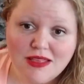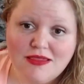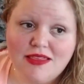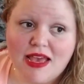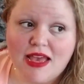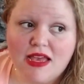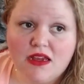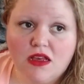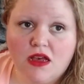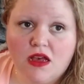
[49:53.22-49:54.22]

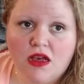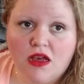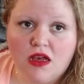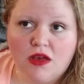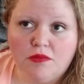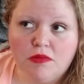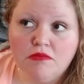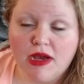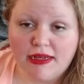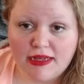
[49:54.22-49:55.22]
Then
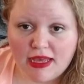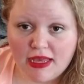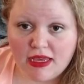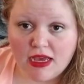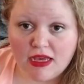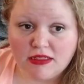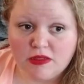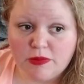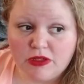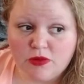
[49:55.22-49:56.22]
Monday I
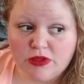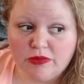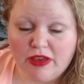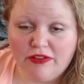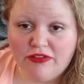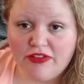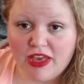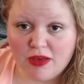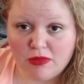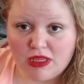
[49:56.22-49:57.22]
spent with my
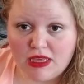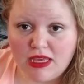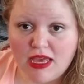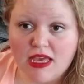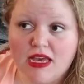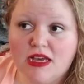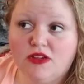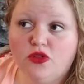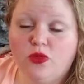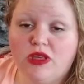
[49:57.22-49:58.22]
family,
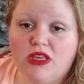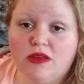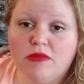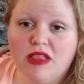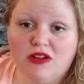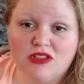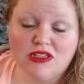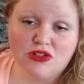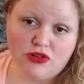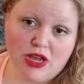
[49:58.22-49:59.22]
and my little
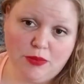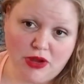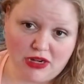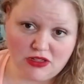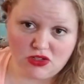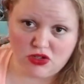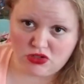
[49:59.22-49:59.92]
sister and I practiced our